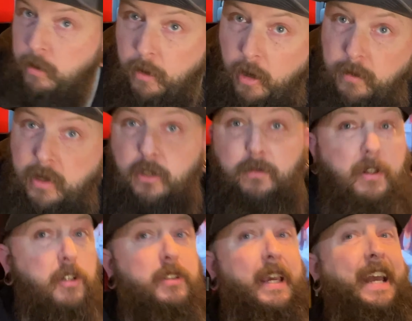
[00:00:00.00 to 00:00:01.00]
Bar Beers,
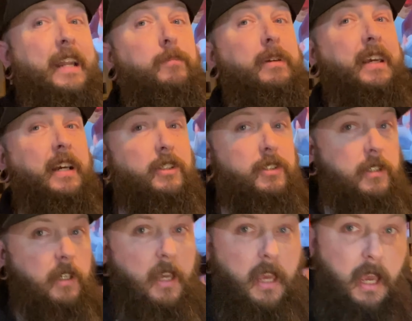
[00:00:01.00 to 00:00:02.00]
Beards, and BS,
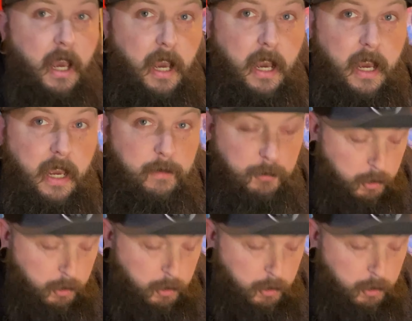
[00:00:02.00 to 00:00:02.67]
I'm